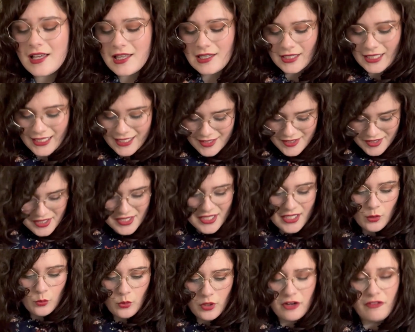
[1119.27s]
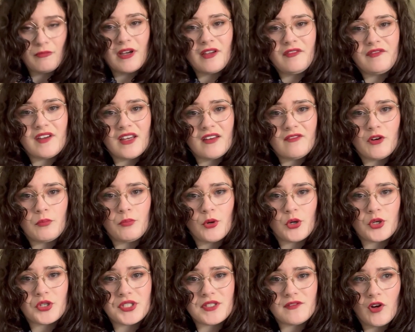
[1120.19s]
Like, it's still one of my favorite
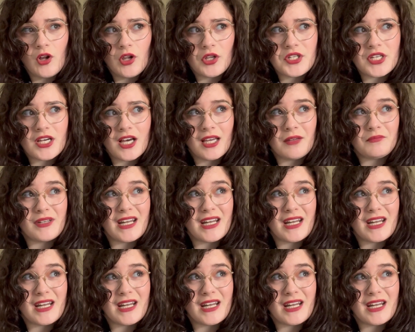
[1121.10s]
books of all time,